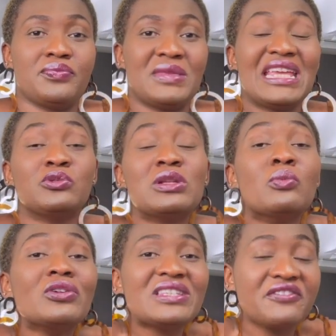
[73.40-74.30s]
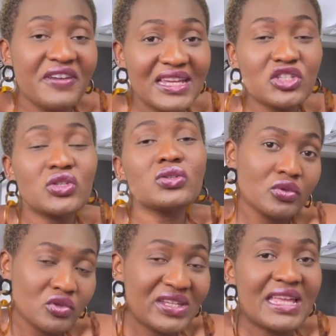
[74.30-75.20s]
it will motivate you
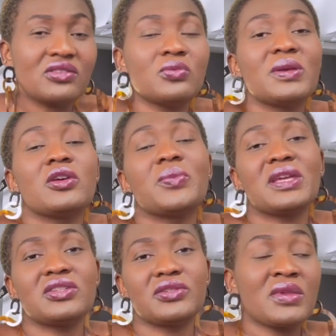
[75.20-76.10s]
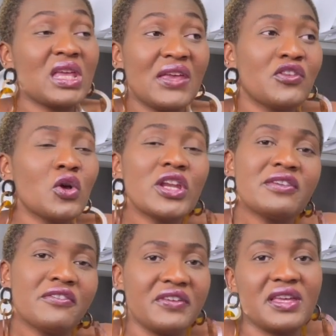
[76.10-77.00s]
to get the bigger picture. If you only
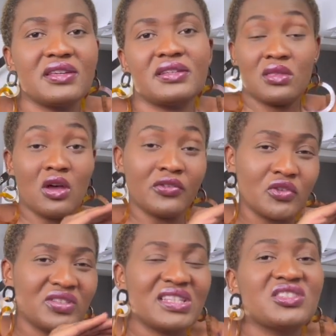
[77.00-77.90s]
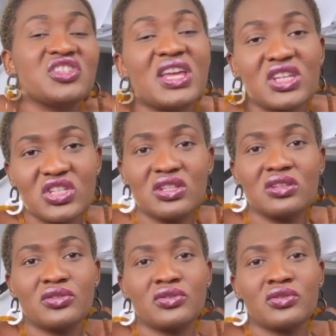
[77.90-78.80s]
think of the destination,
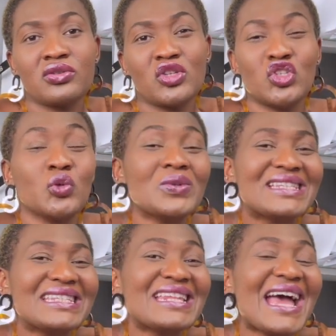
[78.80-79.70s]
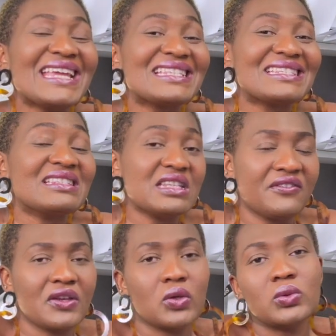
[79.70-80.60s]
you will see that it's
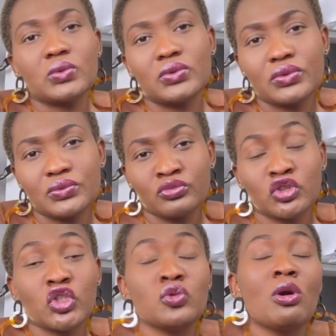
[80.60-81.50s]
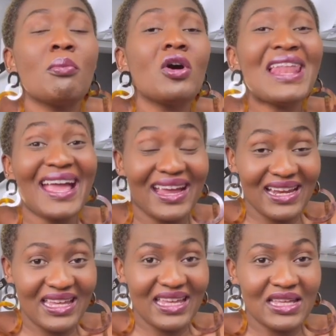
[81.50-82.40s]
difficult. So you are more
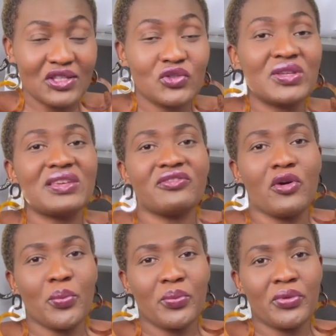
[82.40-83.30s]
likely to give up.